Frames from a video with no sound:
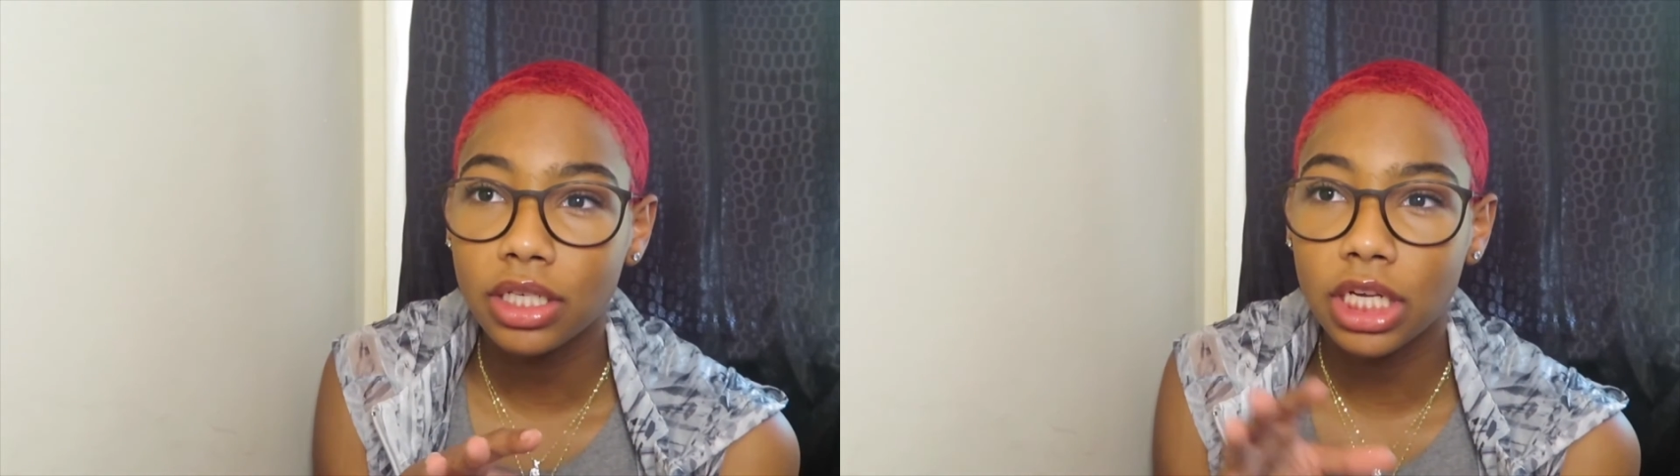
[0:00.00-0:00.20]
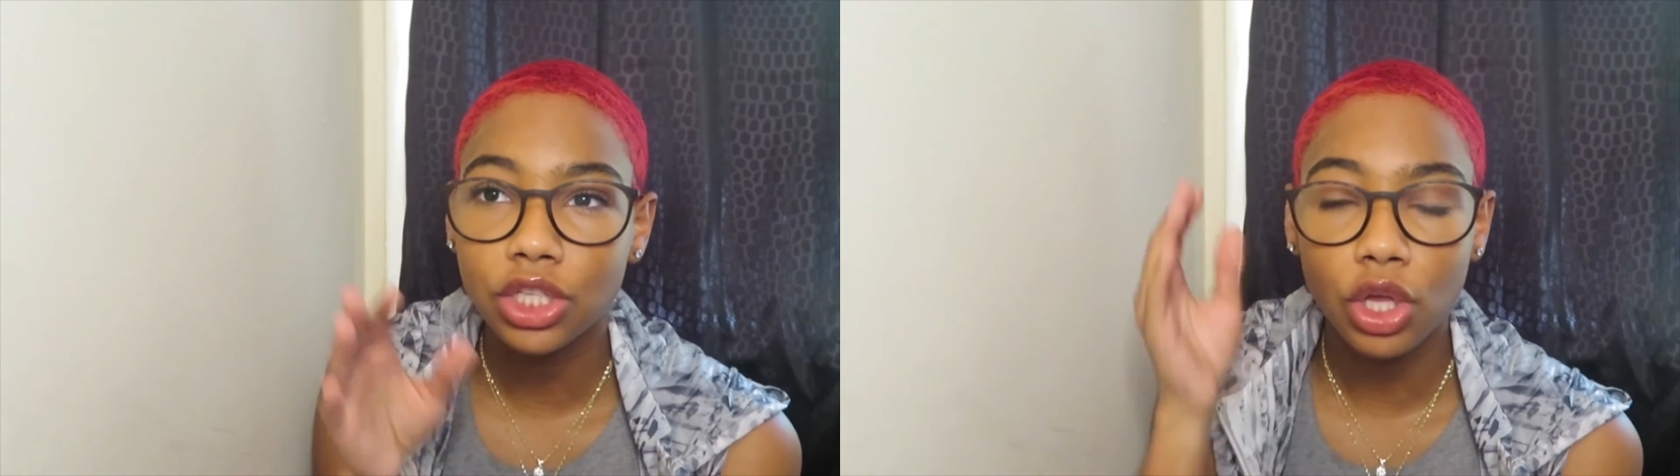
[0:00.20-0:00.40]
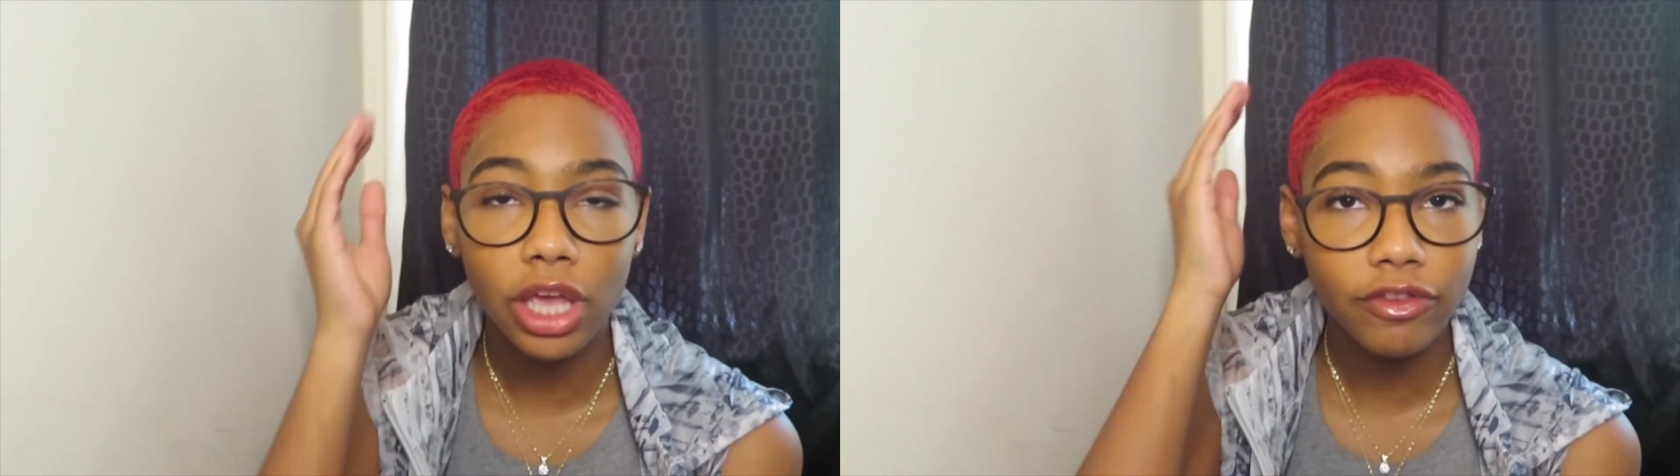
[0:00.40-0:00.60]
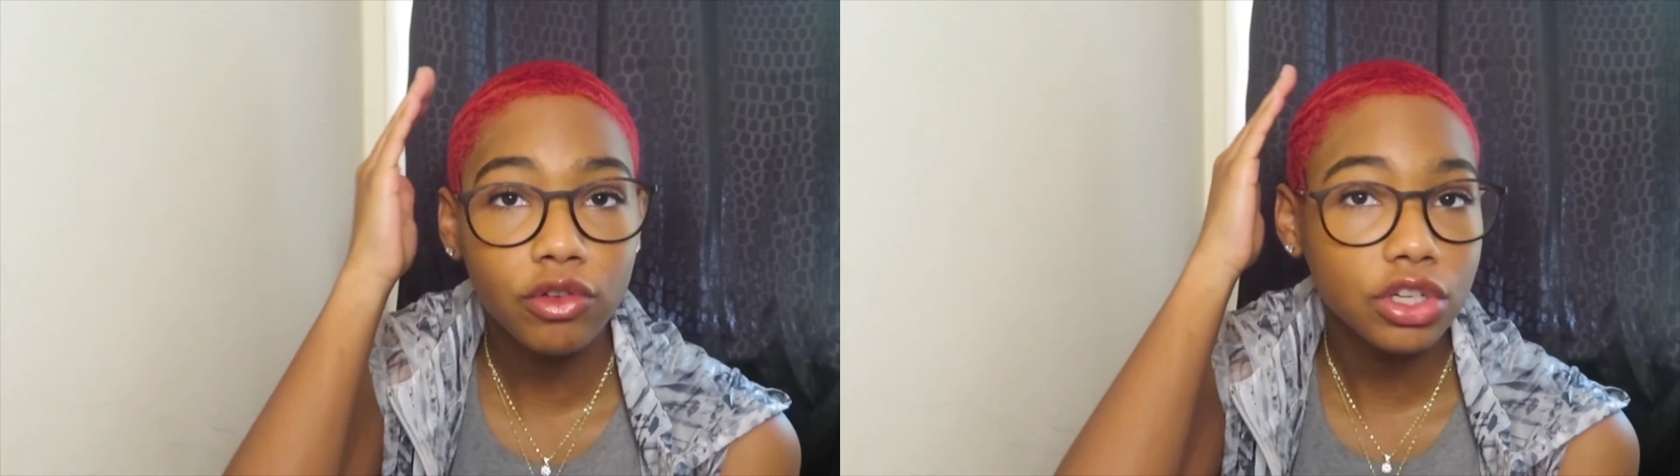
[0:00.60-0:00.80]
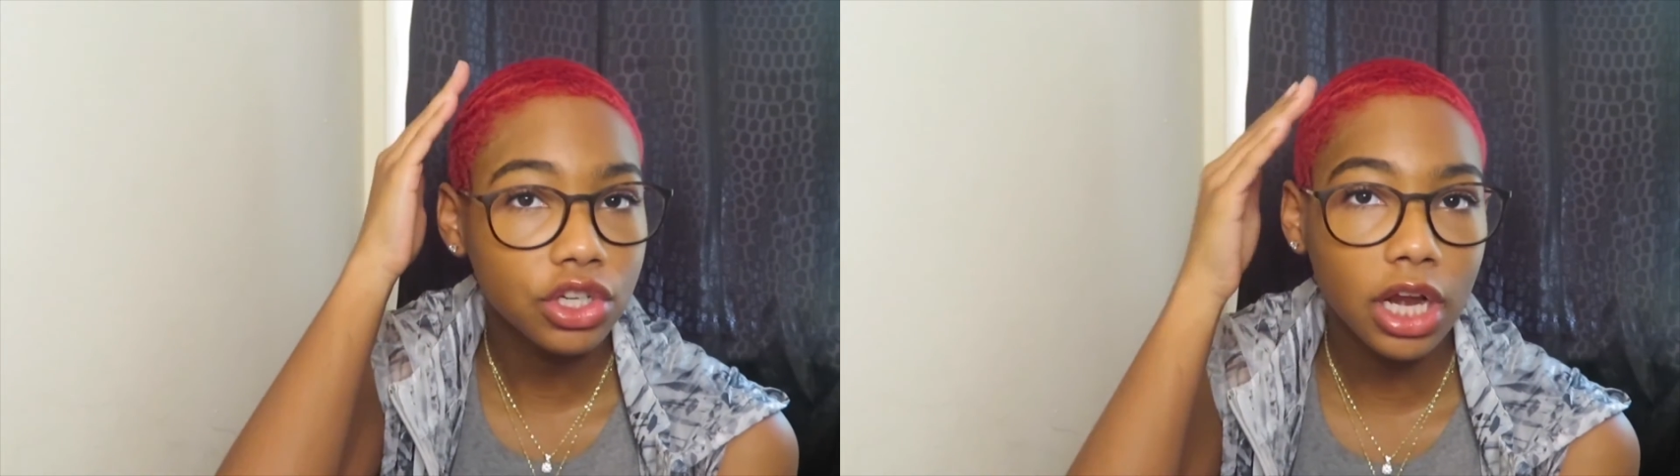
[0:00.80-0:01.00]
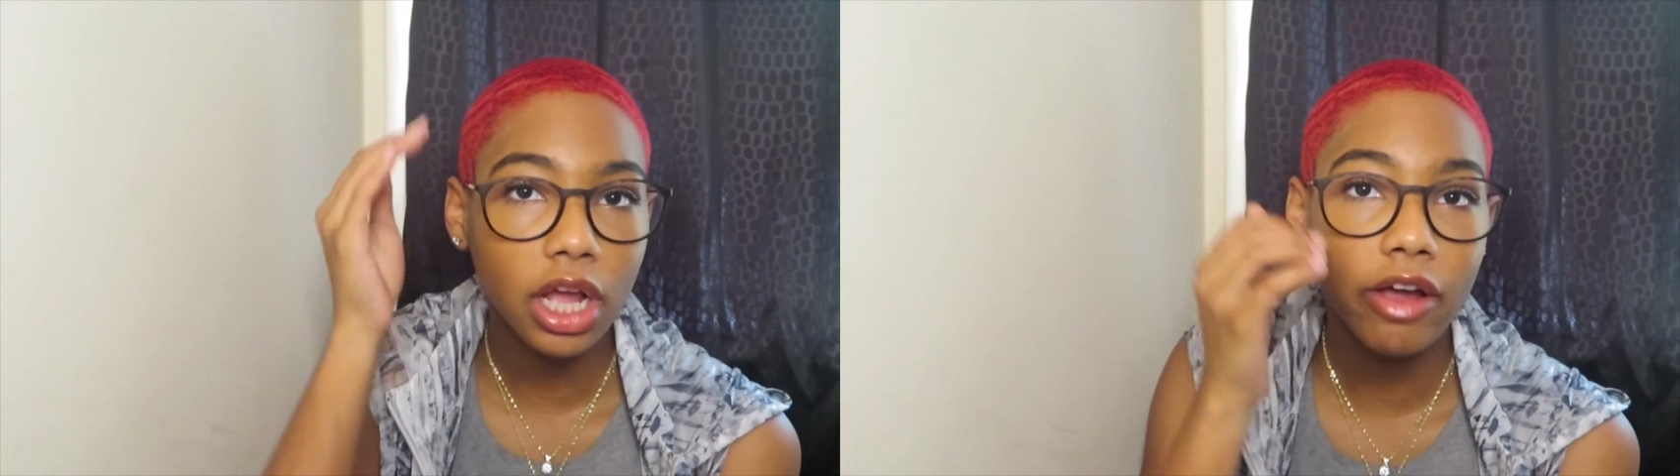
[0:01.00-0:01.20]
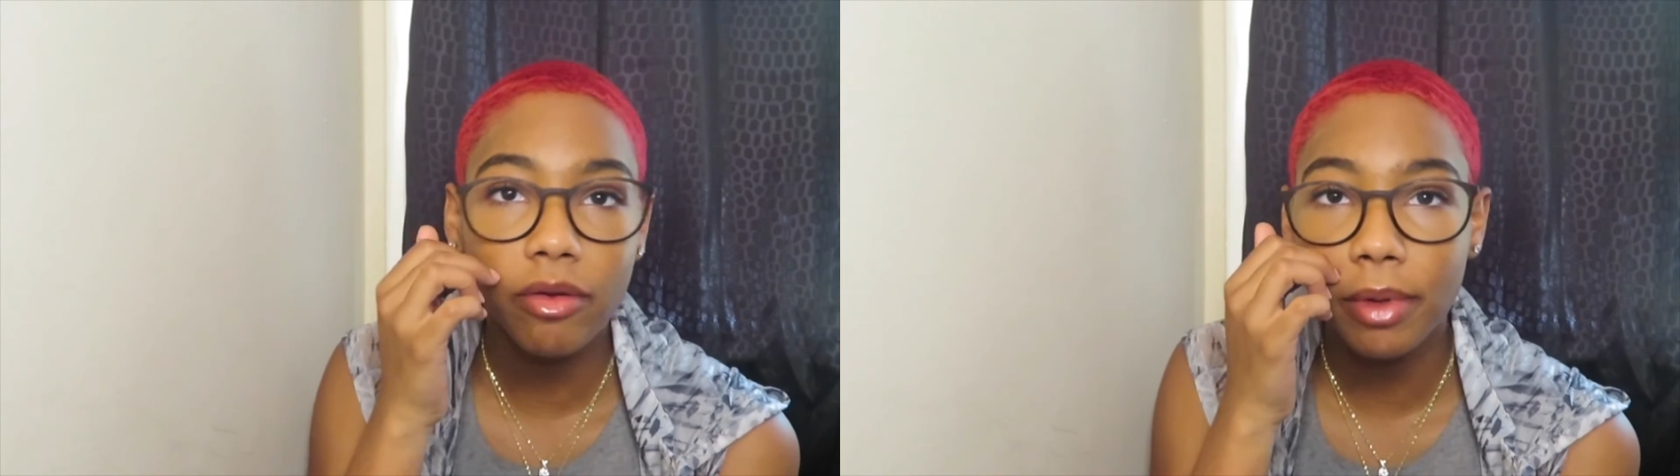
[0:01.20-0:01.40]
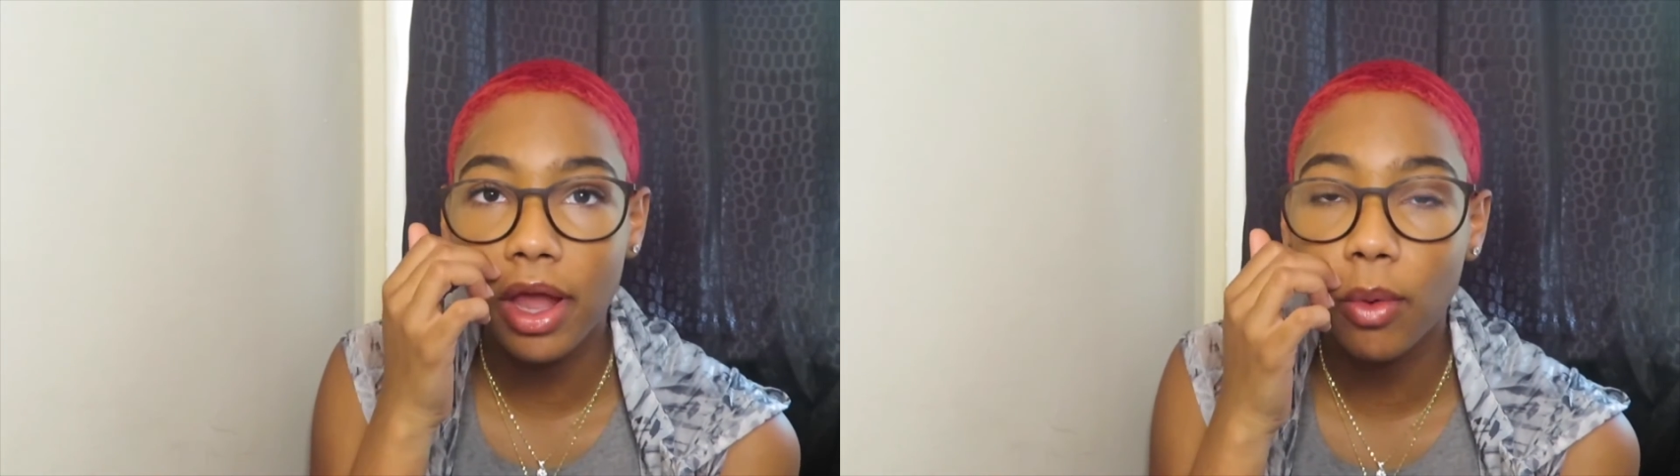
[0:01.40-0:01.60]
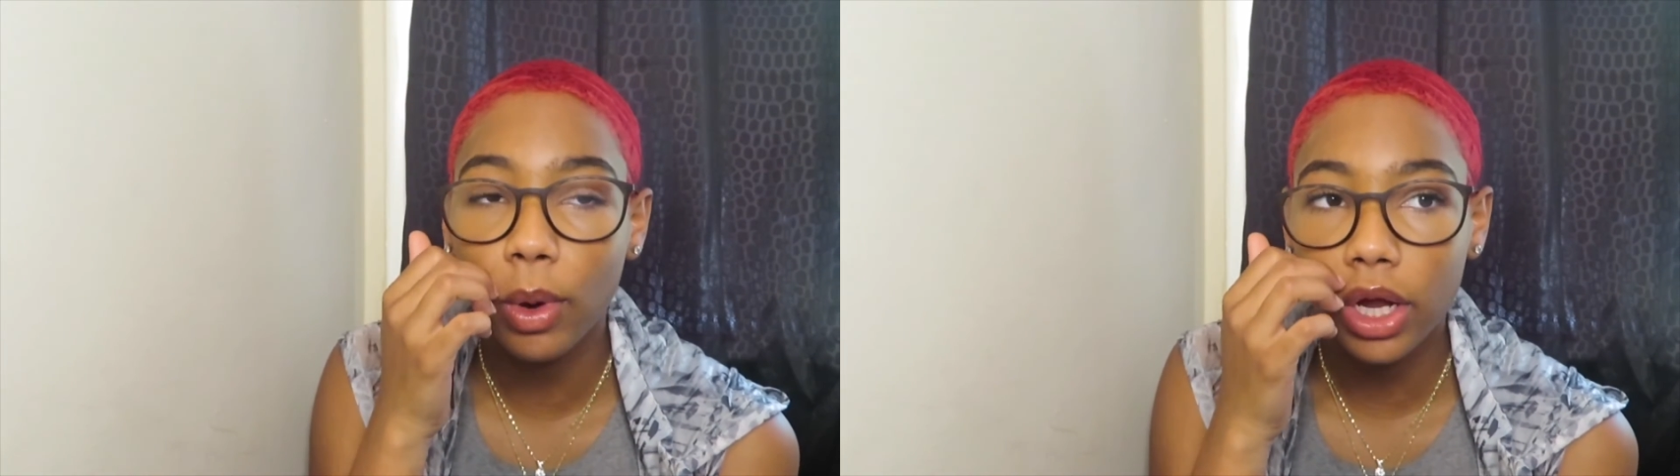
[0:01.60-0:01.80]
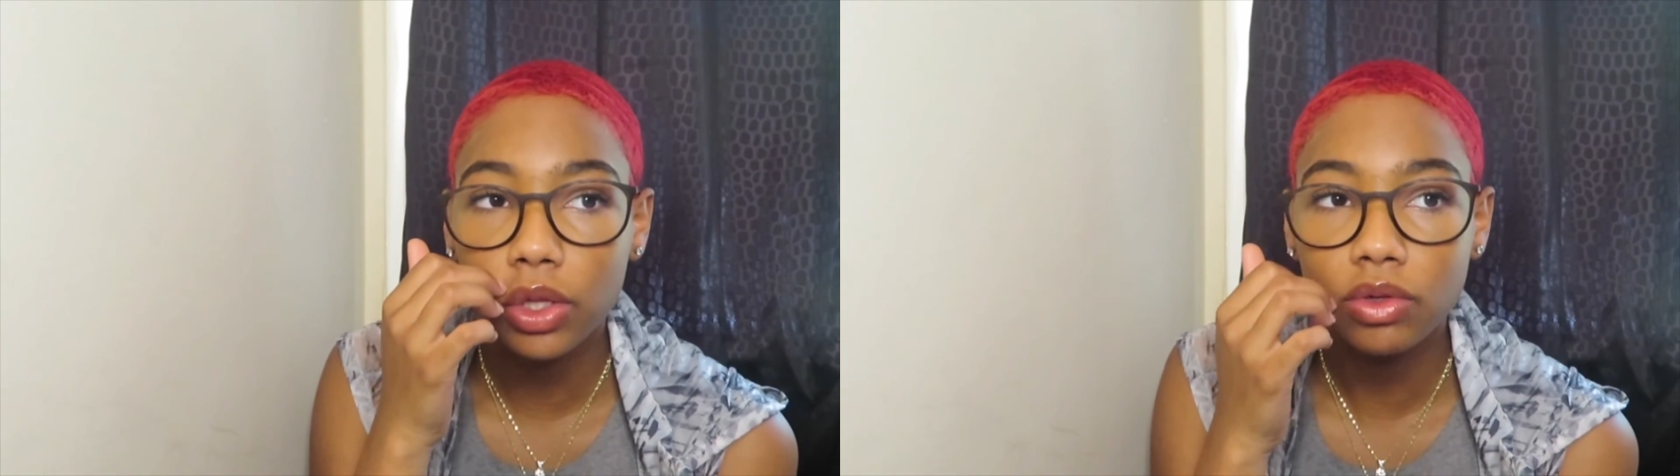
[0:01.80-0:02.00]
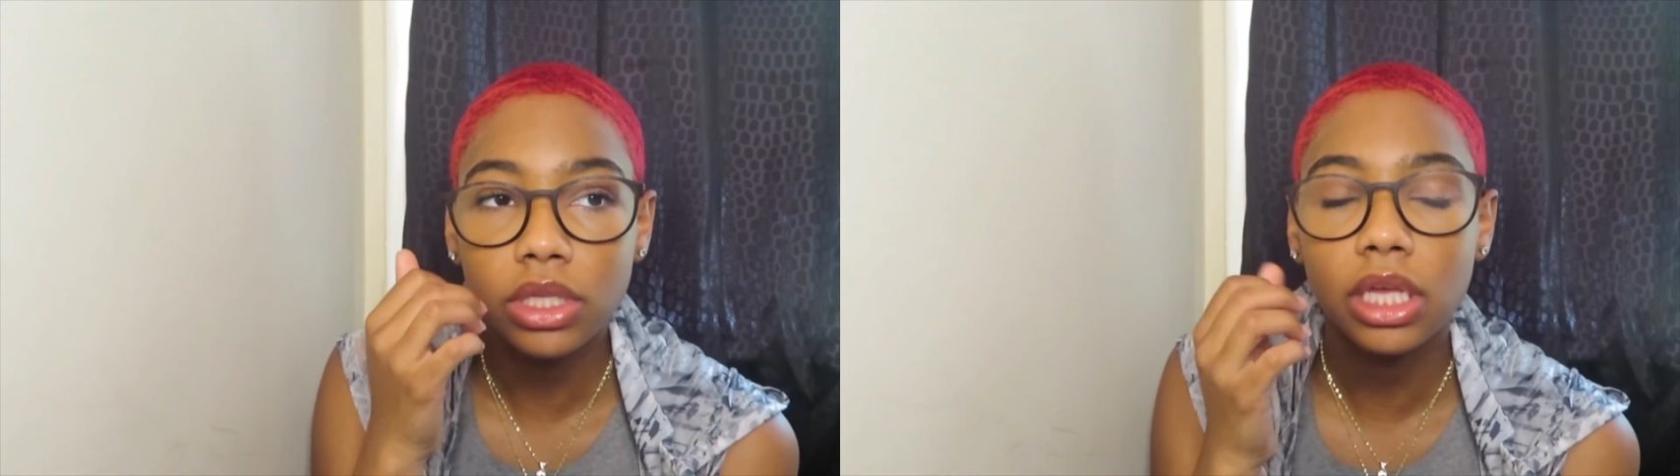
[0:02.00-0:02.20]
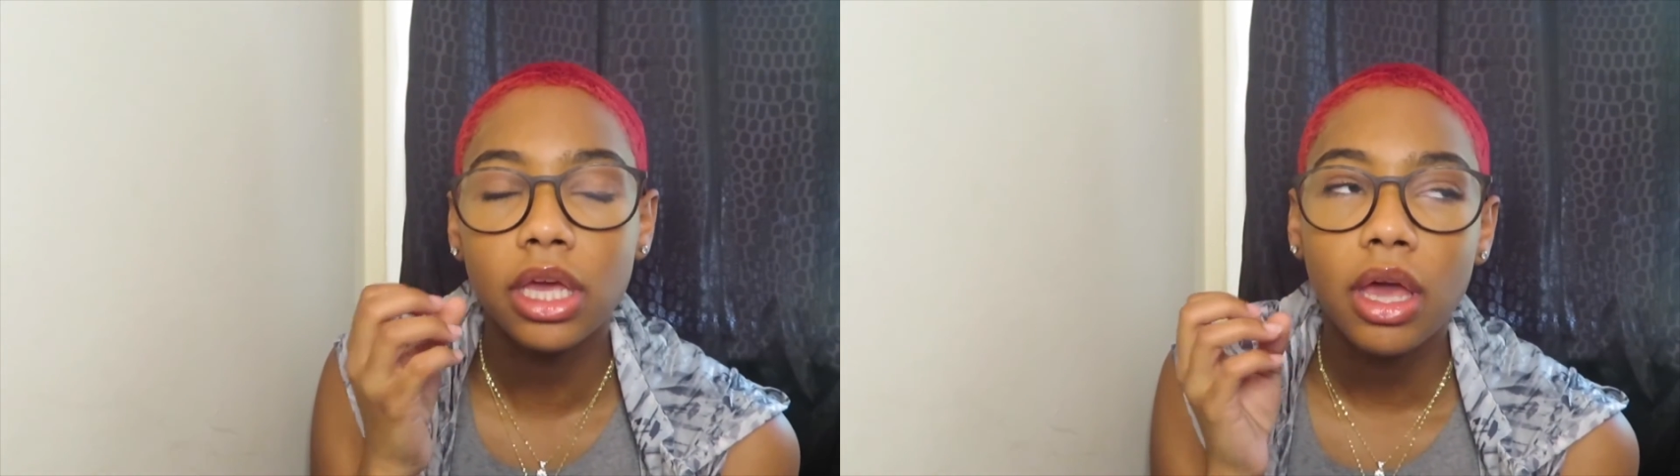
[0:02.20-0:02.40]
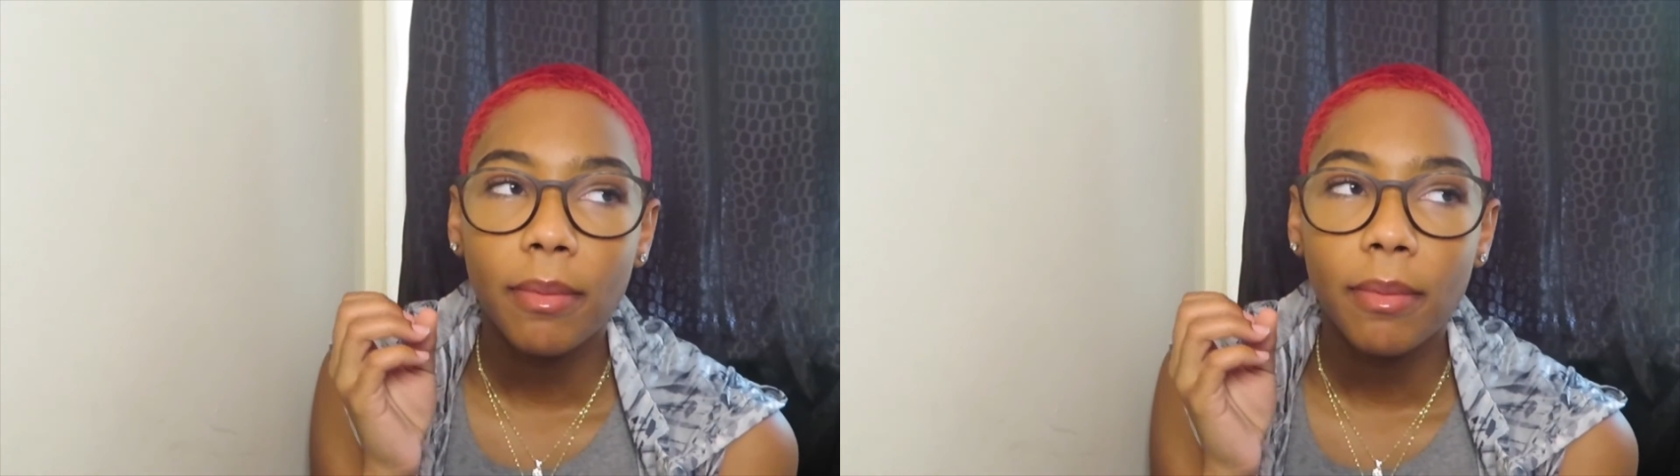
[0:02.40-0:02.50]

Just so if you're just trying to cover up your hair, wear it loosely,